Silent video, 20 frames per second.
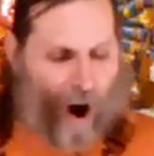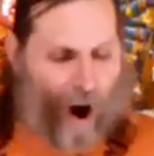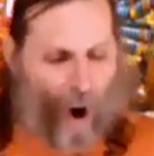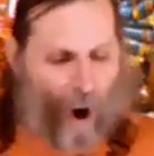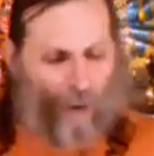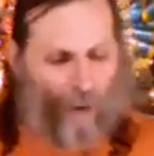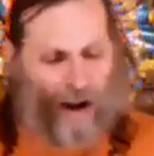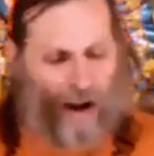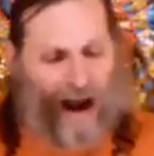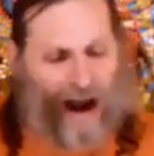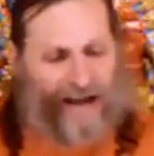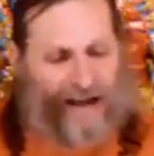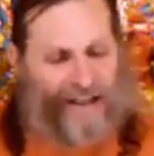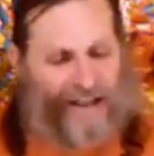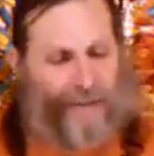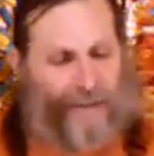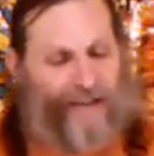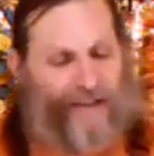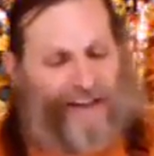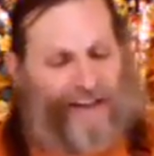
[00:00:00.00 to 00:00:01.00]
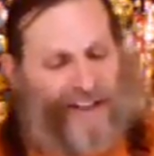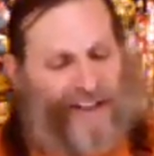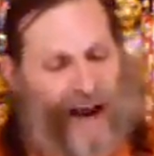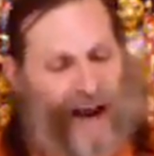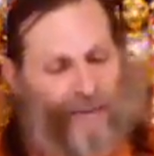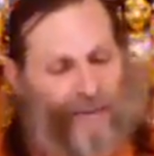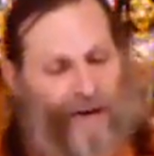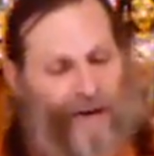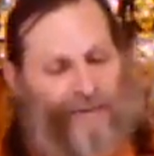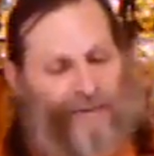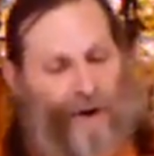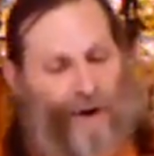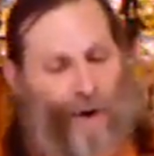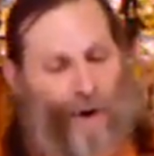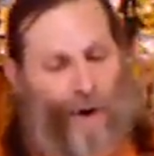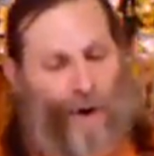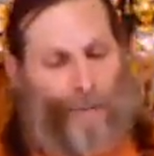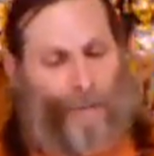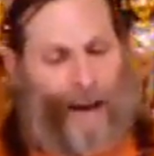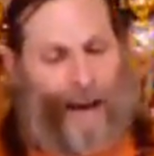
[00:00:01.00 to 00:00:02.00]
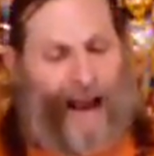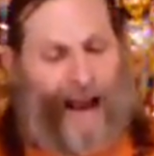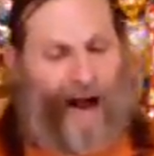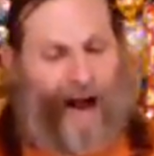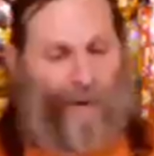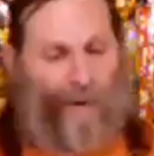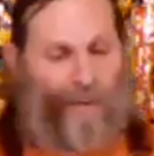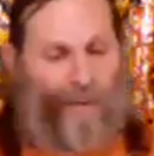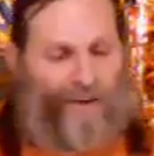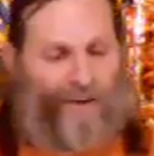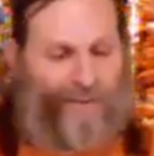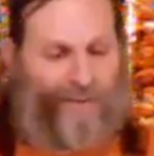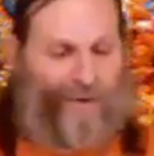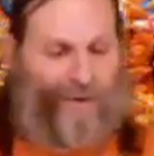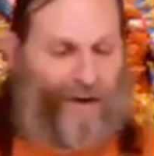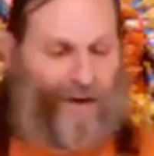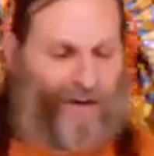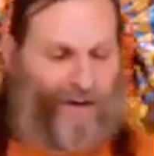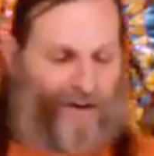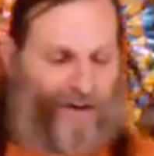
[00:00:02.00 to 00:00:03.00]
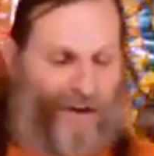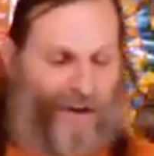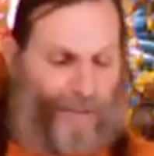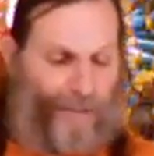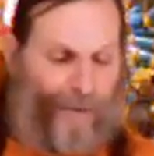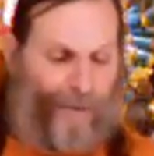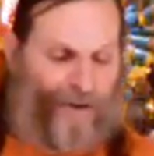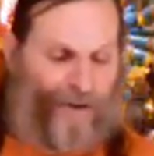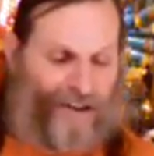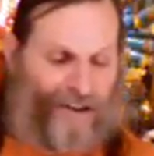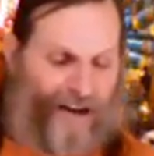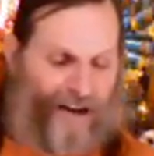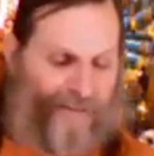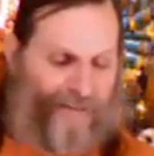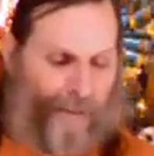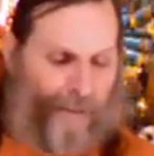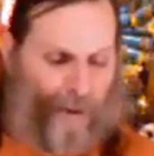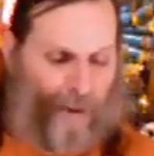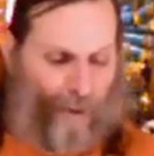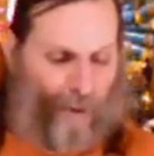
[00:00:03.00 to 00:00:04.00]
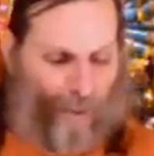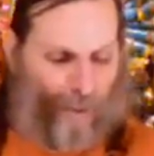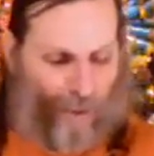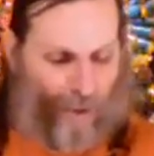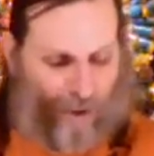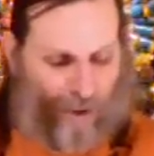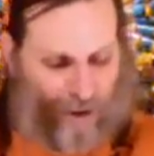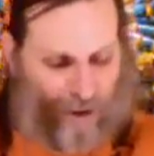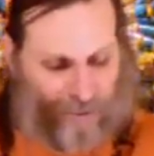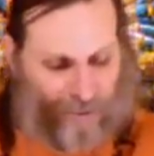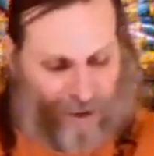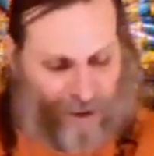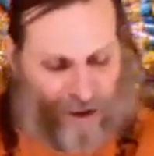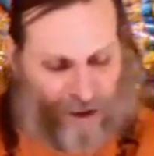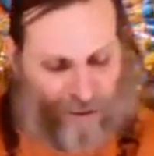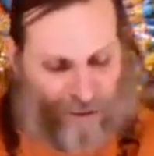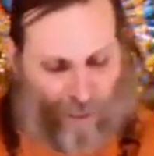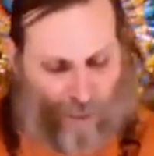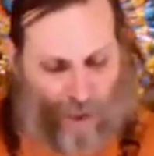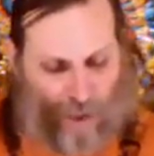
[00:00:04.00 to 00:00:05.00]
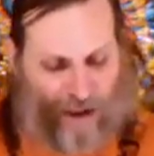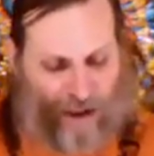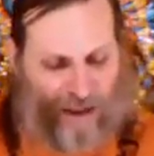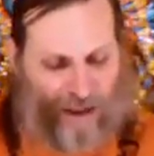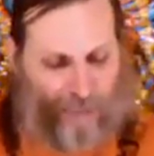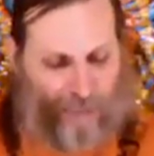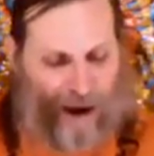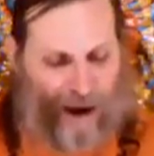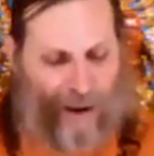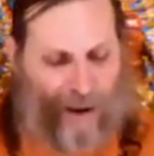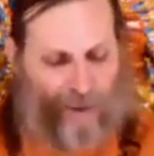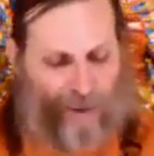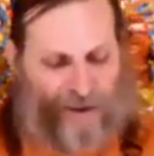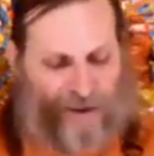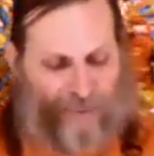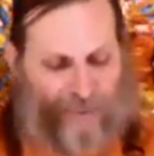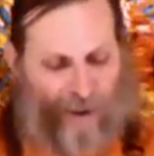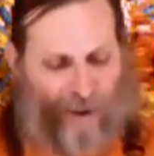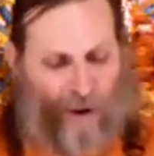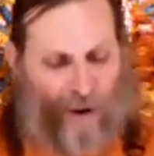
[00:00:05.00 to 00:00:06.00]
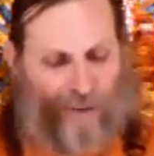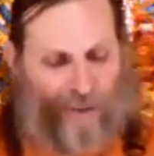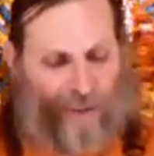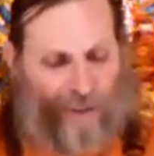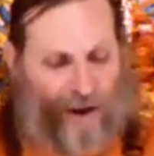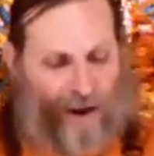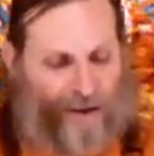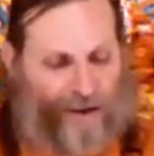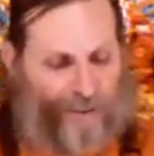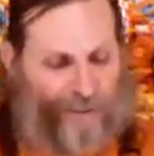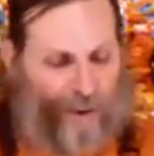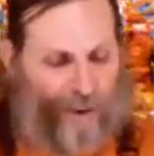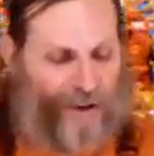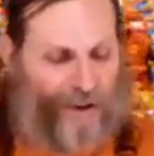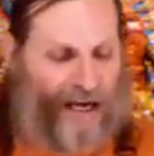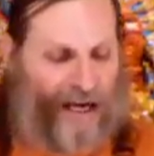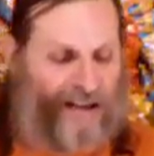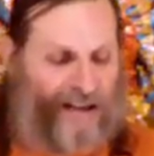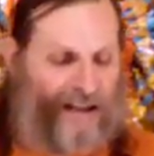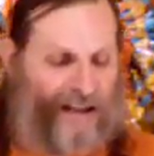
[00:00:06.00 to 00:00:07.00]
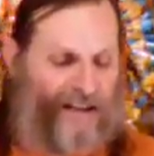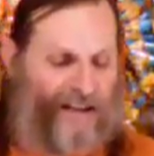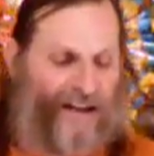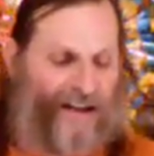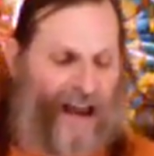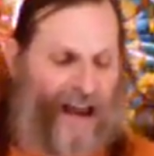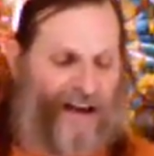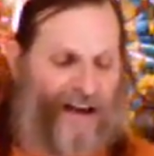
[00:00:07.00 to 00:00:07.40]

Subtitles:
O goddess, may the sound of your bell, which fills the perceivable world, destroying the prowess of all thoughts, protect us